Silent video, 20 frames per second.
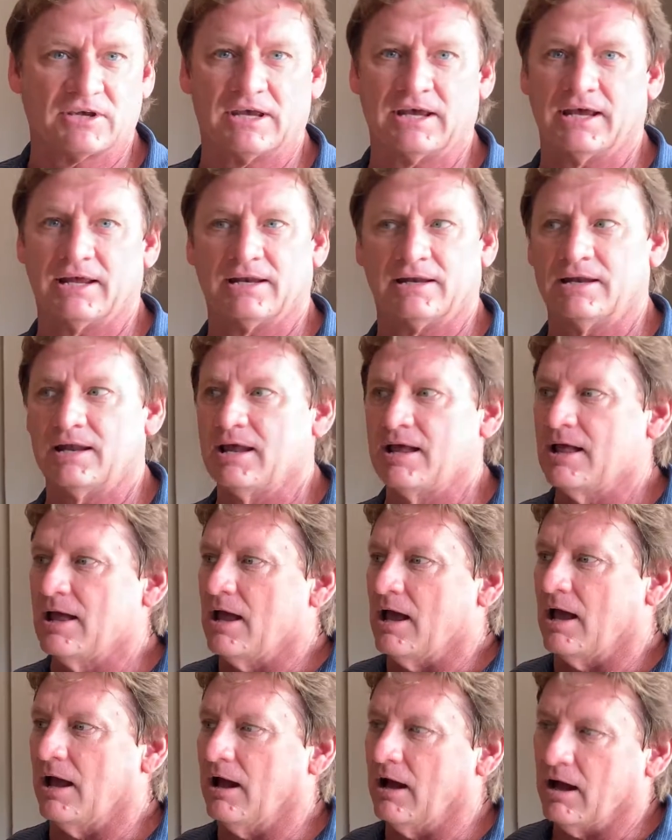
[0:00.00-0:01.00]

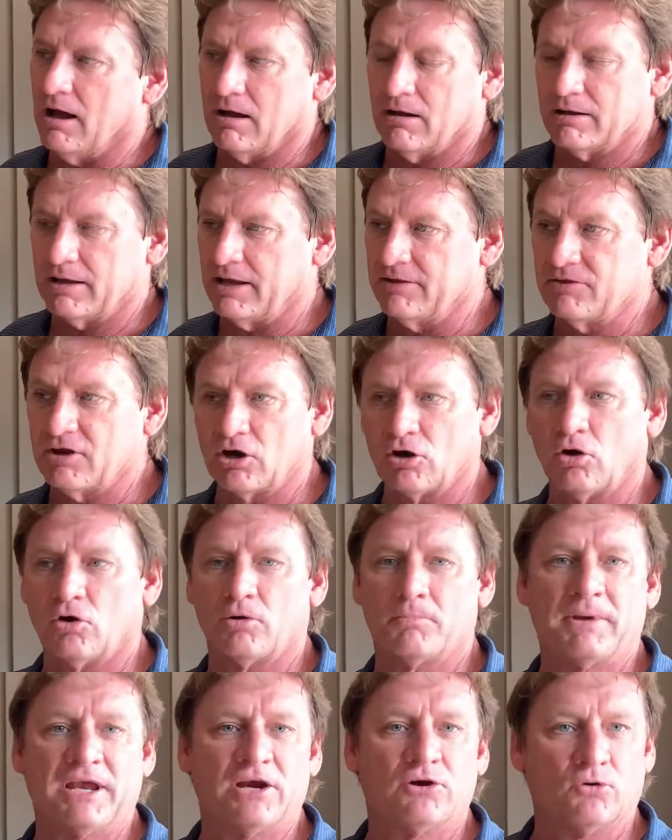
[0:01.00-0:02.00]
and they're going to
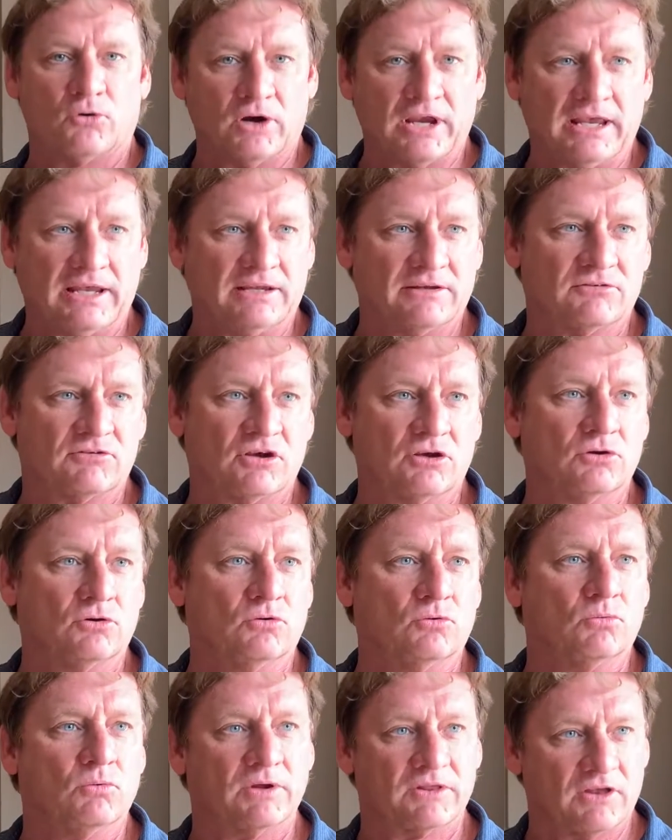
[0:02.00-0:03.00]
be green
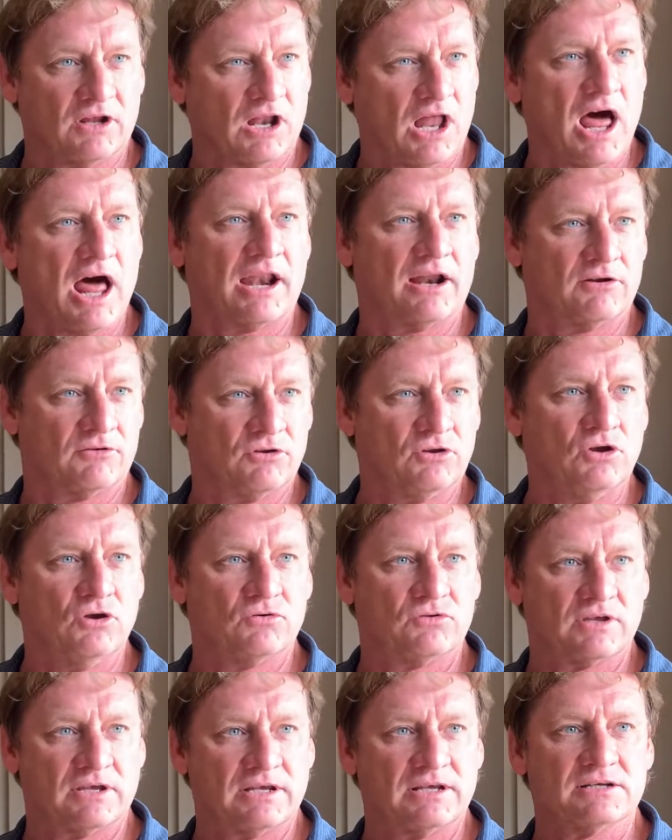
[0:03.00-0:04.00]
too, with a lot of new
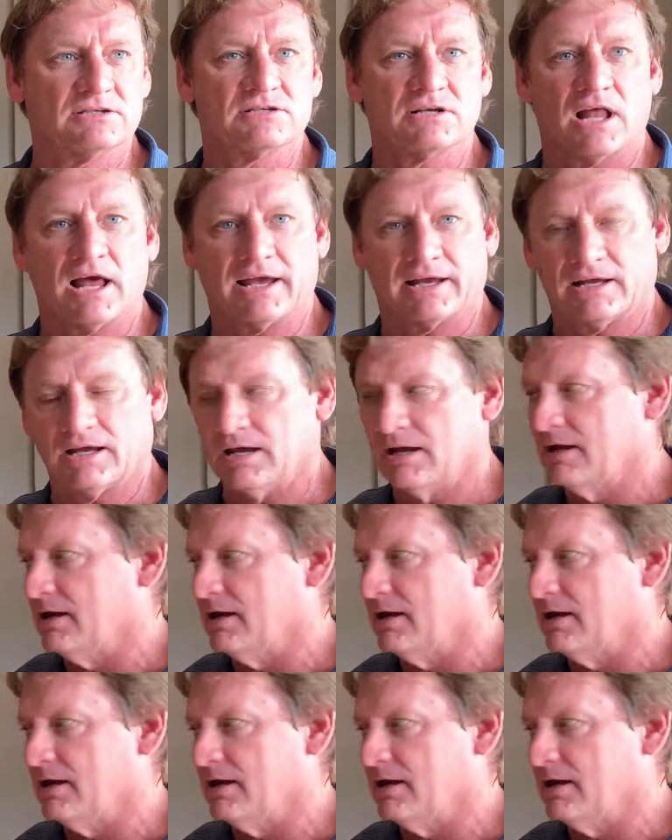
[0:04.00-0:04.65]
things like